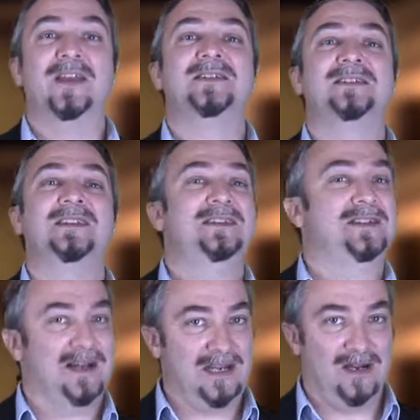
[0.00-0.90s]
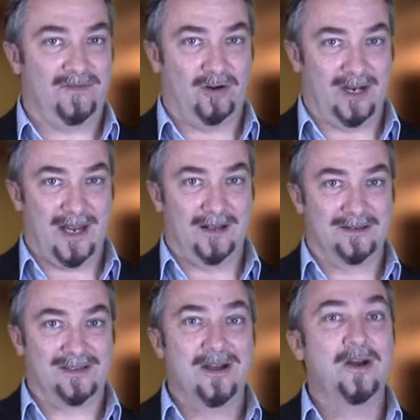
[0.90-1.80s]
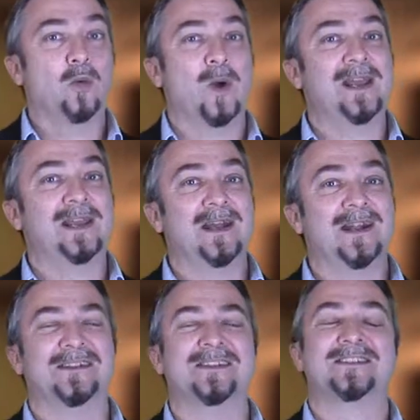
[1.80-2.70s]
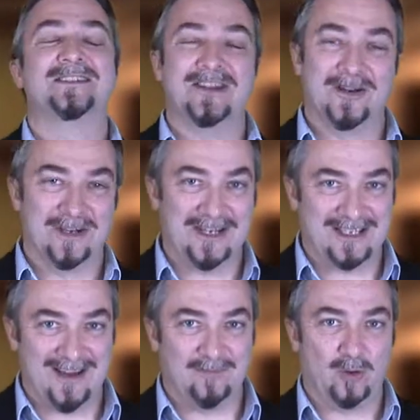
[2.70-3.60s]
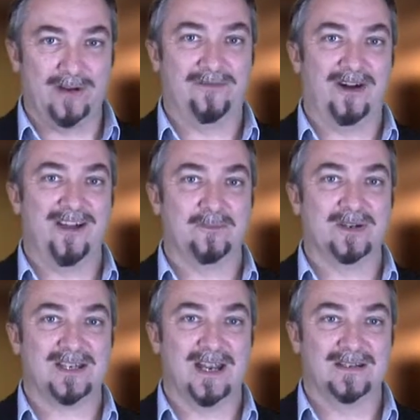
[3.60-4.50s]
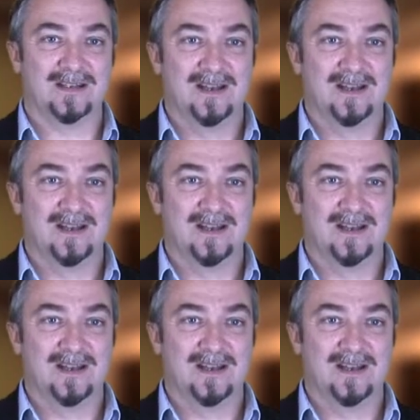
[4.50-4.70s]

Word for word: This is the daddy of all ales, weighing in at an astounding 7.5%.